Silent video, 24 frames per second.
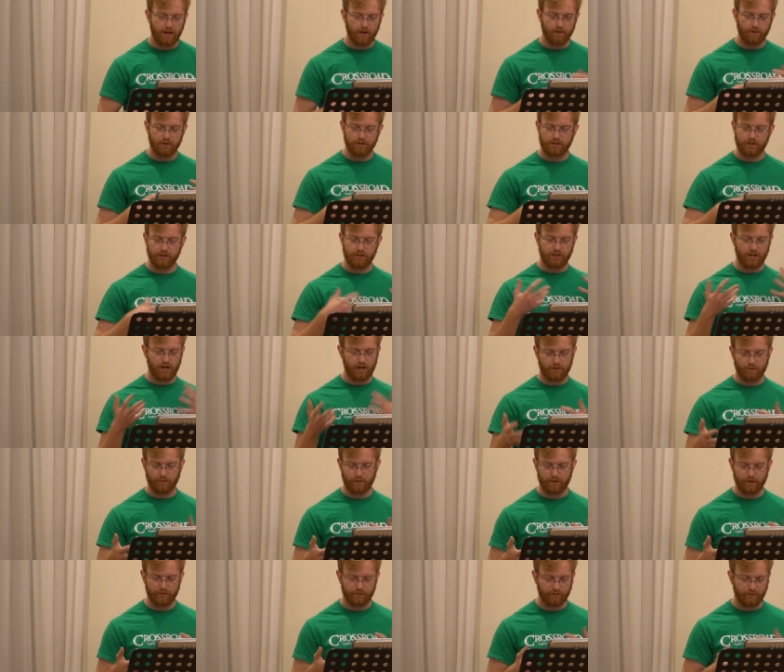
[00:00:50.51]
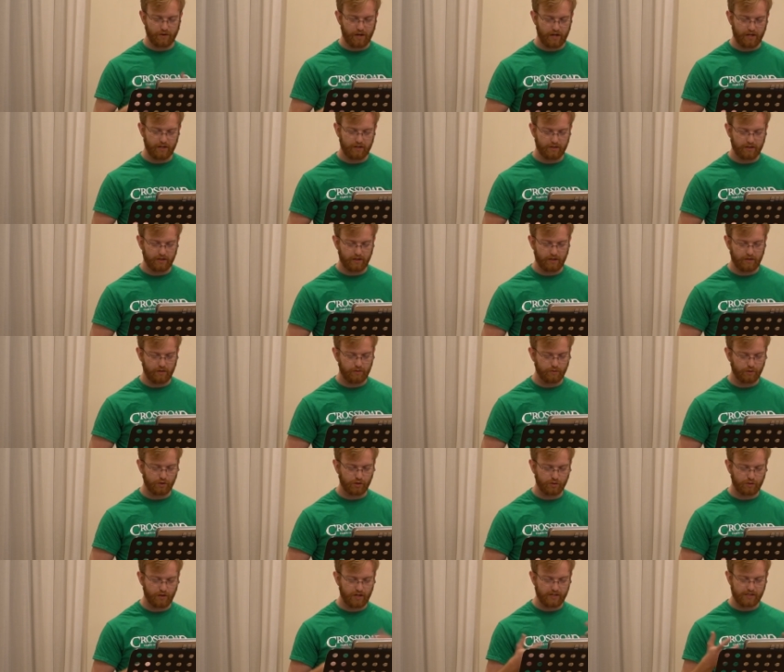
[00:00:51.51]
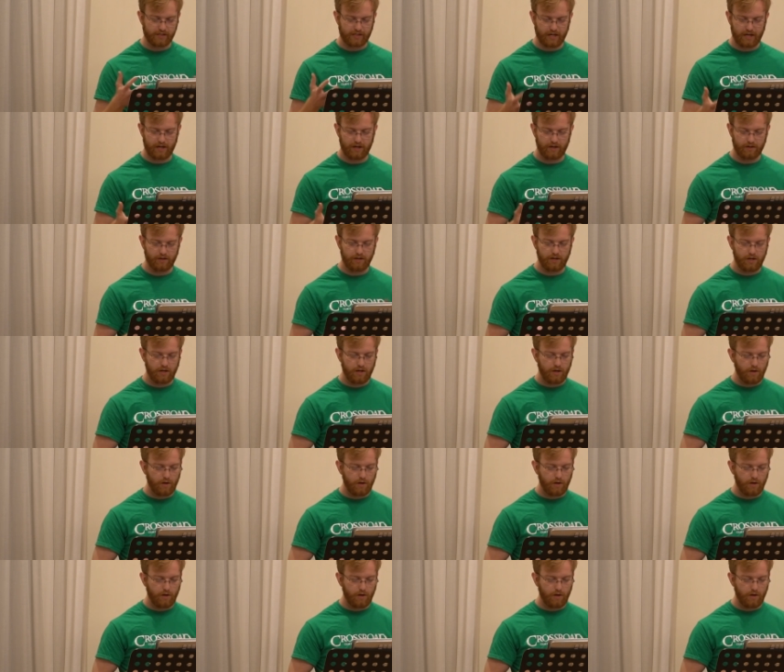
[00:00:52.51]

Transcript: or to talk with a friend who's stressed out,